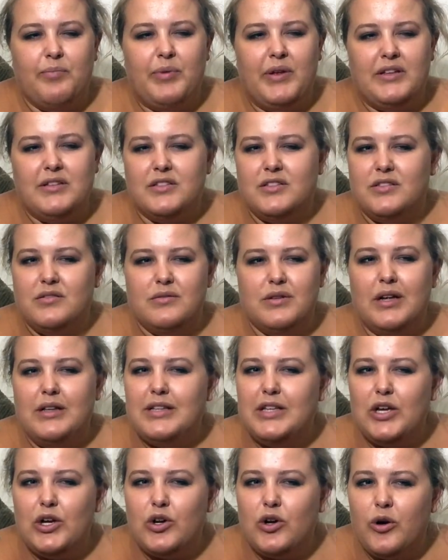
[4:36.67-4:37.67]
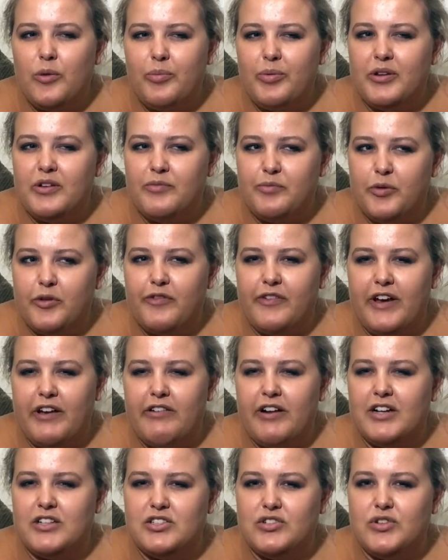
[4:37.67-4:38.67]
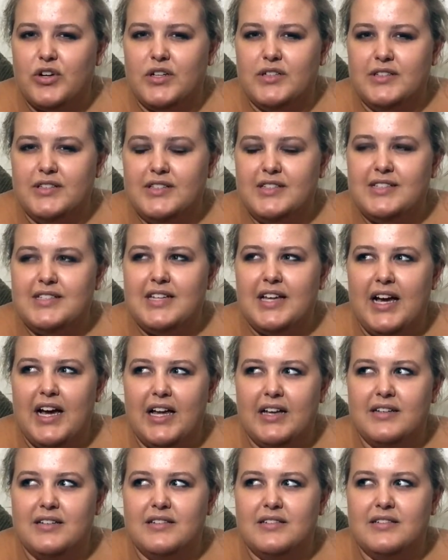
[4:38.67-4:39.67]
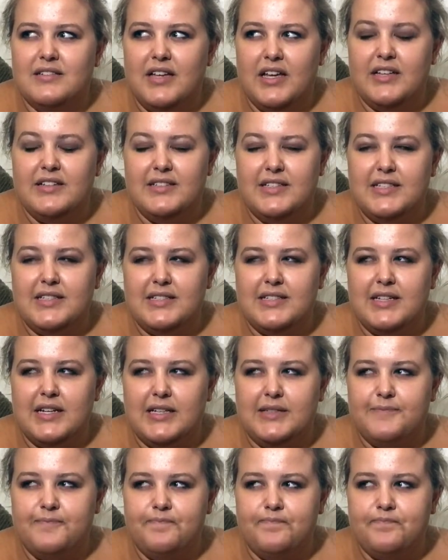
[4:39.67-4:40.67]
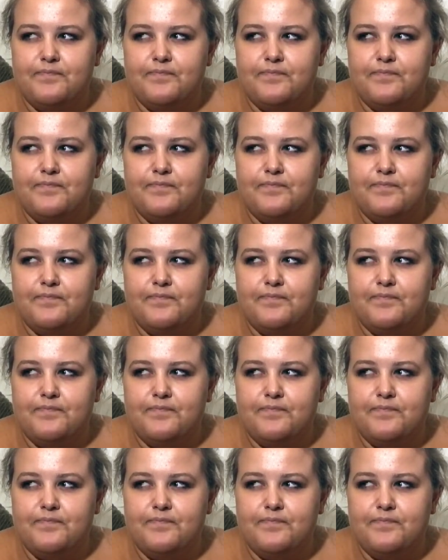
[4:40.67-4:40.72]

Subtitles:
been to only a couple of buffet restaurants and at Disney,